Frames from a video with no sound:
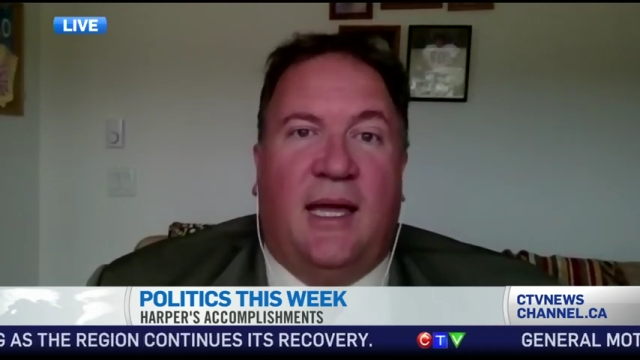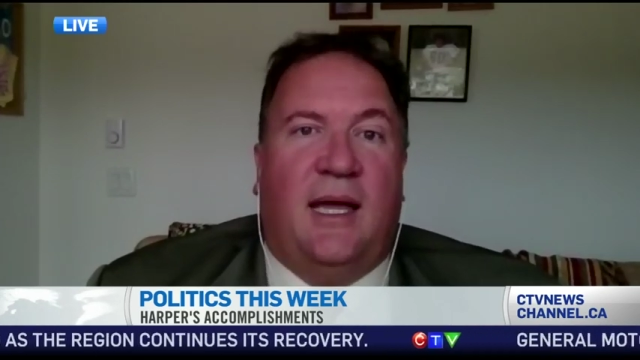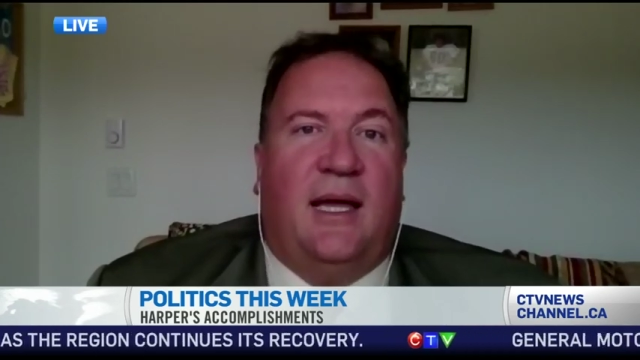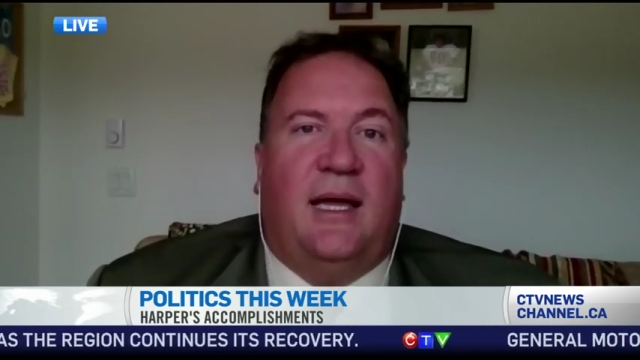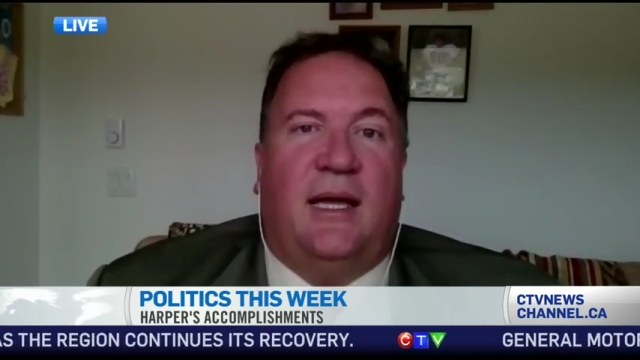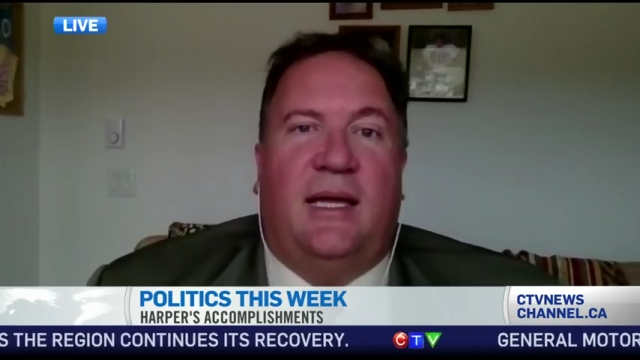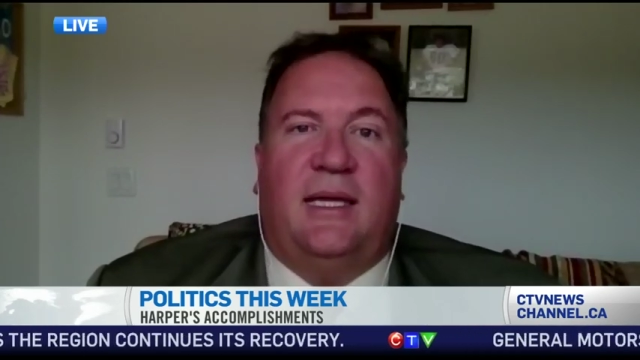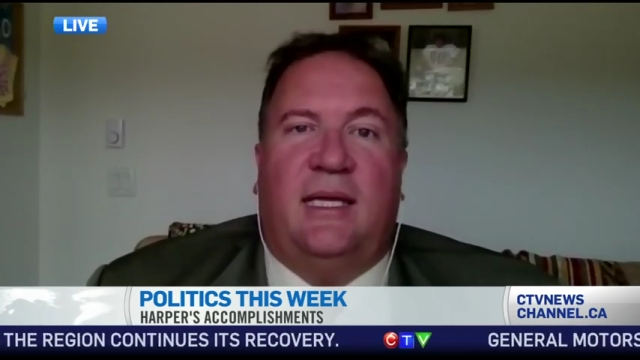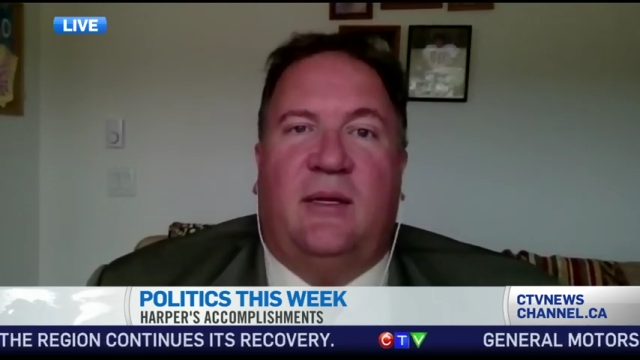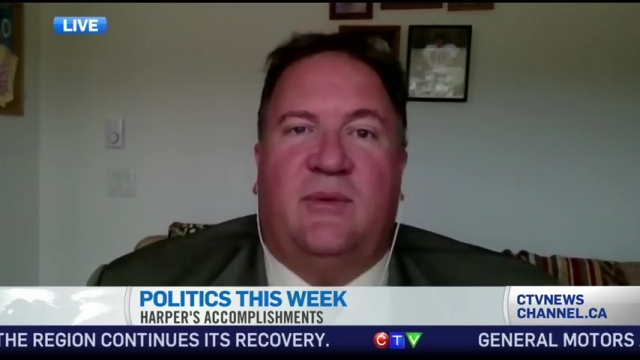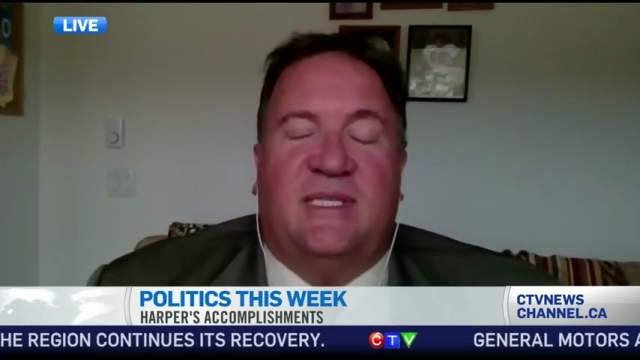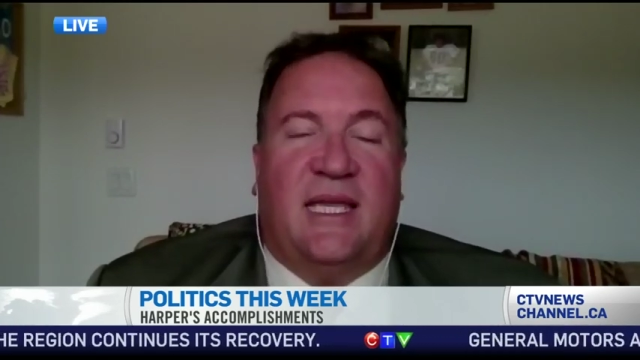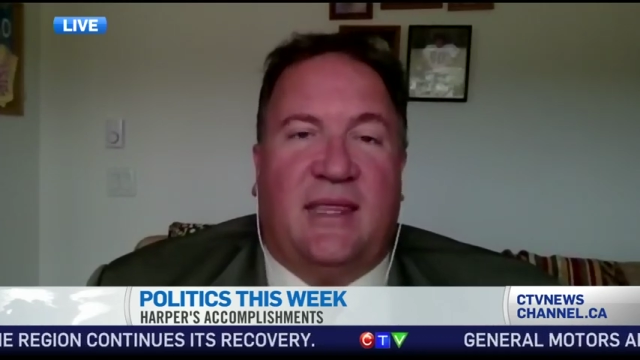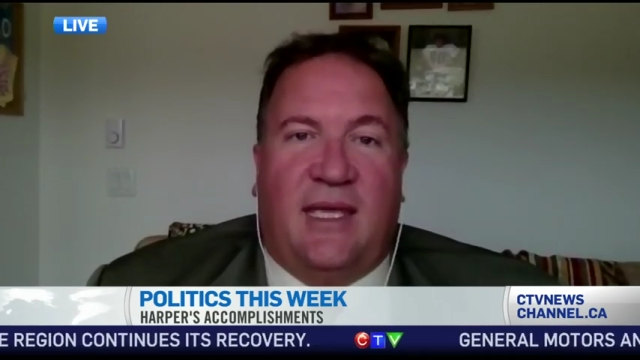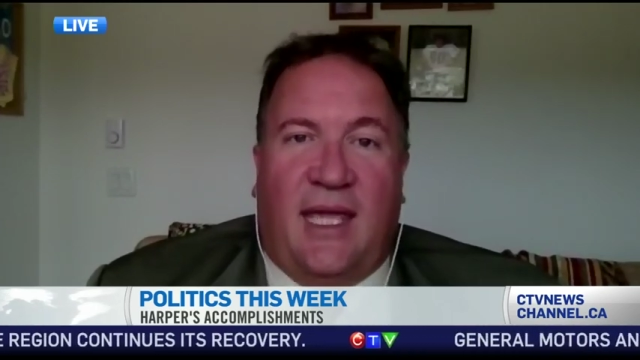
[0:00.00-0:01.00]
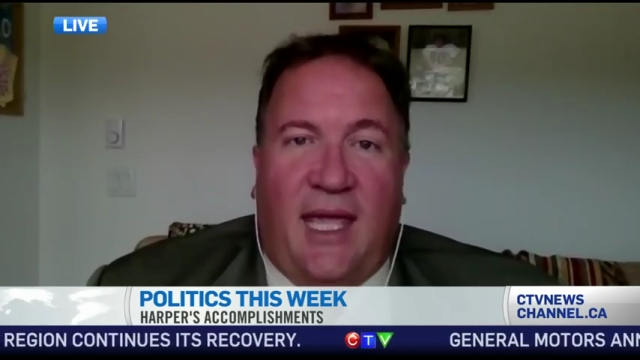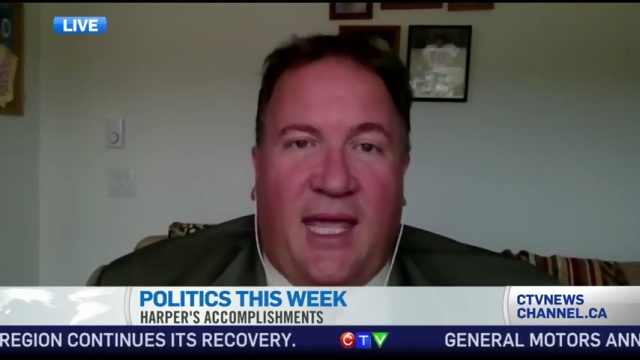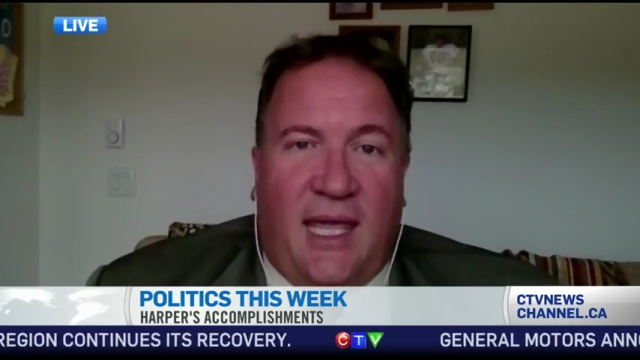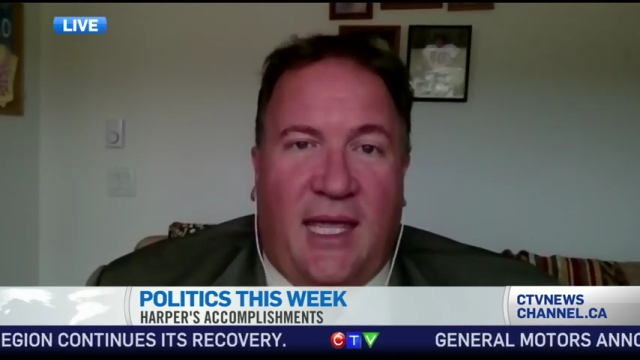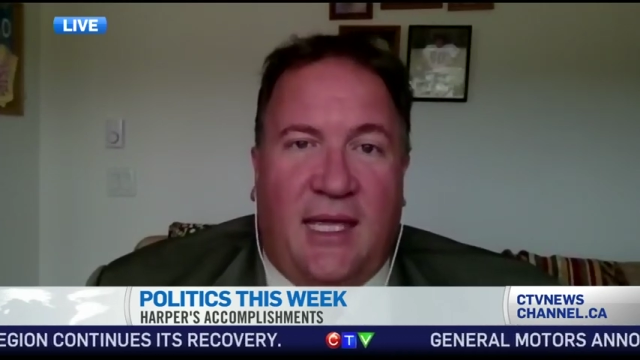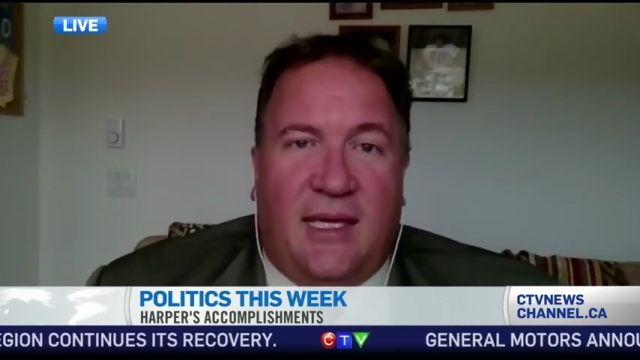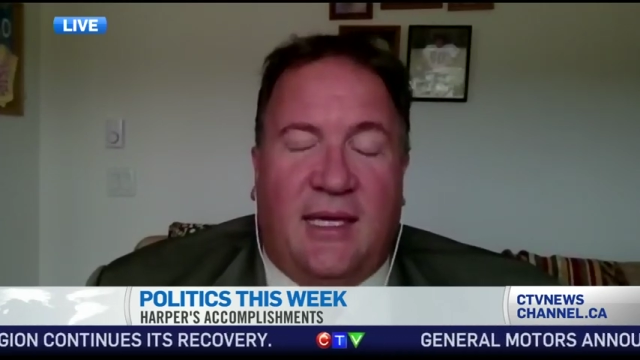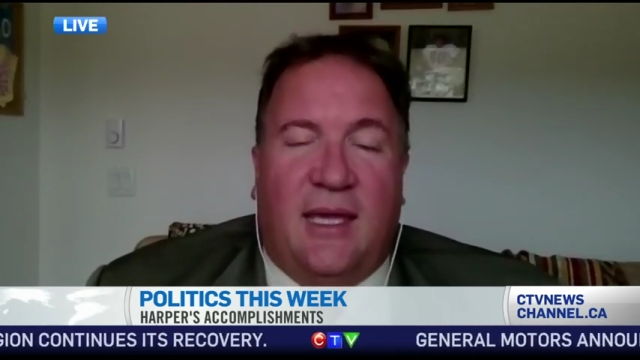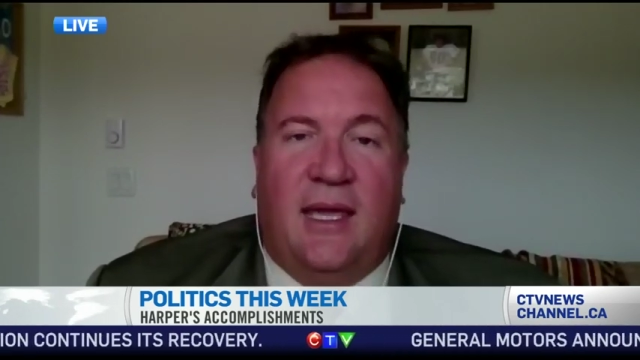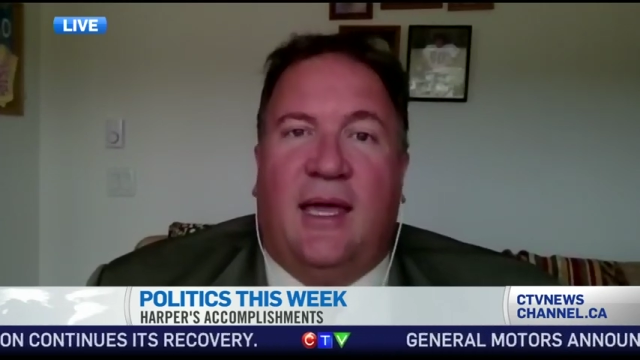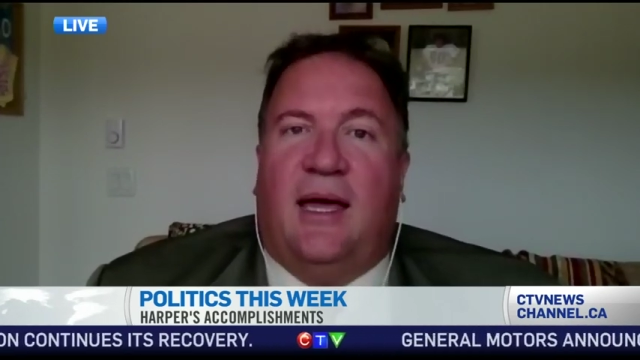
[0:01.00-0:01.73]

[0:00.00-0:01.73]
Uh, he was at the Hague.